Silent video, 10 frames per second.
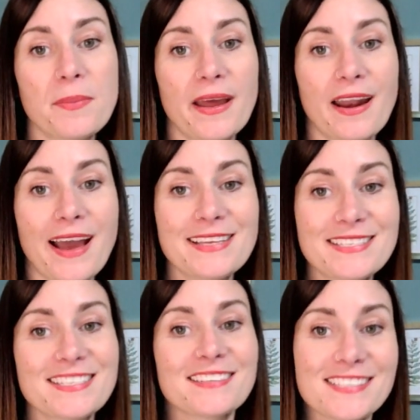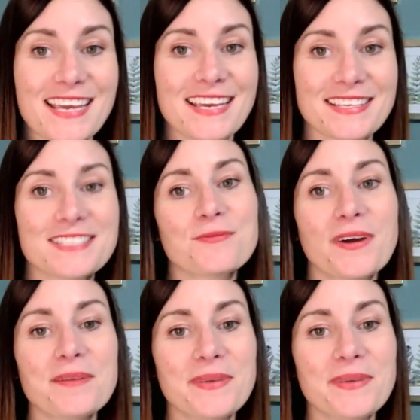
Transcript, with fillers: but I still take this one